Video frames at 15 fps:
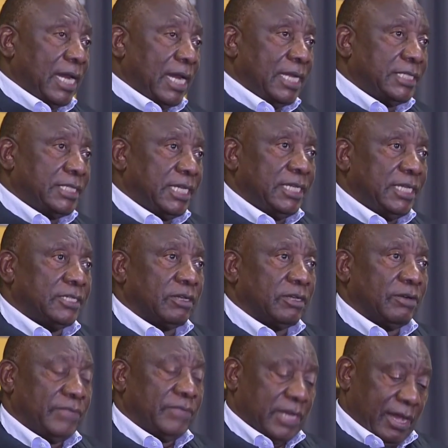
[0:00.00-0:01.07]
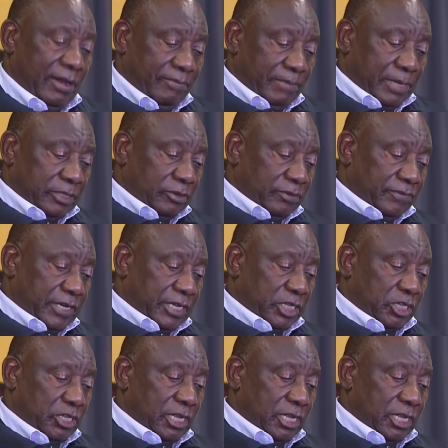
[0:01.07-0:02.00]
The modalities of the government of